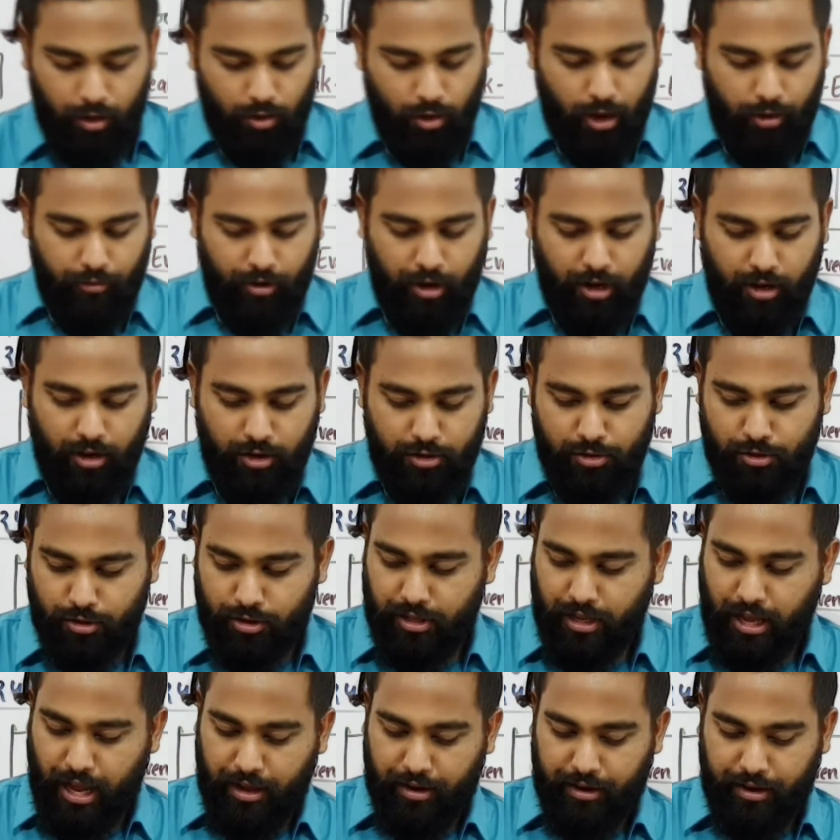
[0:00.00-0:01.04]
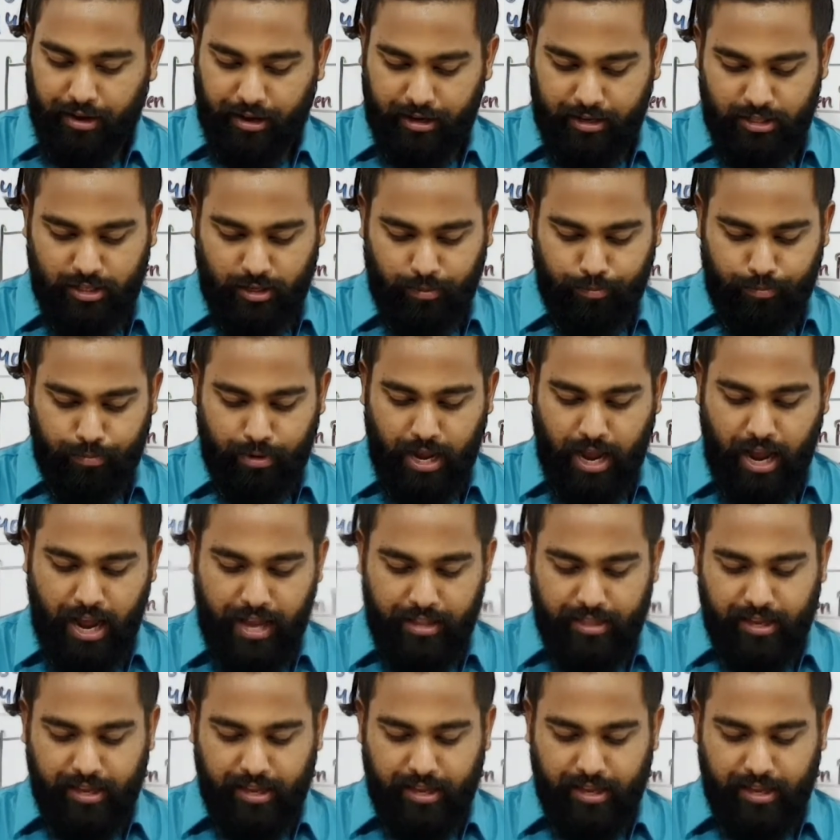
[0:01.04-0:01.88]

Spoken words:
You have understood the aggregate supply,